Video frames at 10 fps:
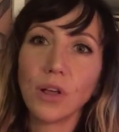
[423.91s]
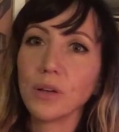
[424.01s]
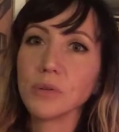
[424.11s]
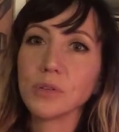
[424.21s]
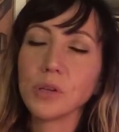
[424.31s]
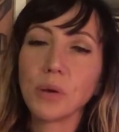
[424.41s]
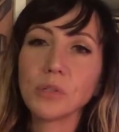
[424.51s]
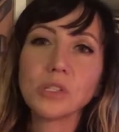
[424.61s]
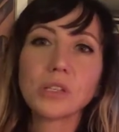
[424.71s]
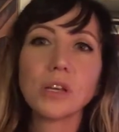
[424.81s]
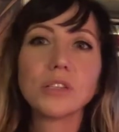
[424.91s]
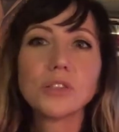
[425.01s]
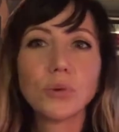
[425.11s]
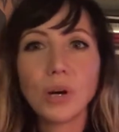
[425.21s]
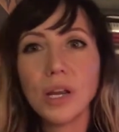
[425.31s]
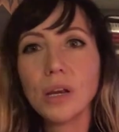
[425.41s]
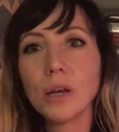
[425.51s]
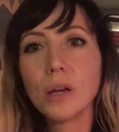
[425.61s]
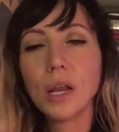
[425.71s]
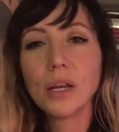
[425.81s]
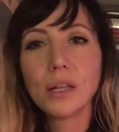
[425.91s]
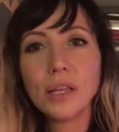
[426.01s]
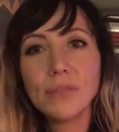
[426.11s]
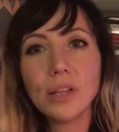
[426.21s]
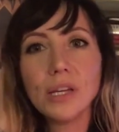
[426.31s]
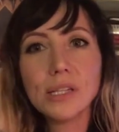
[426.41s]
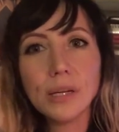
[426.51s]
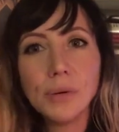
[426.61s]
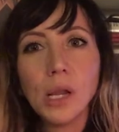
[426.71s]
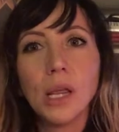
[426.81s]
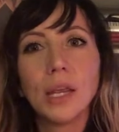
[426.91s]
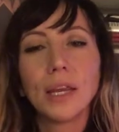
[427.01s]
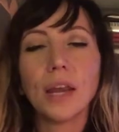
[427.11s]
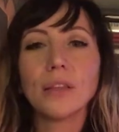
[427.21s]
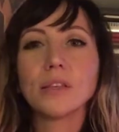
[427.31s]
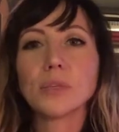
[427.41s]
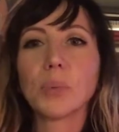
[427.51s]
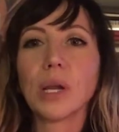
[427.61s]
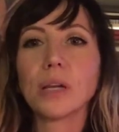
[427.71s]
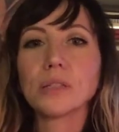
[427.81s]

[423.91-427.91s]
I was, I was just going to store it in, in Cleveland and get it in the spring.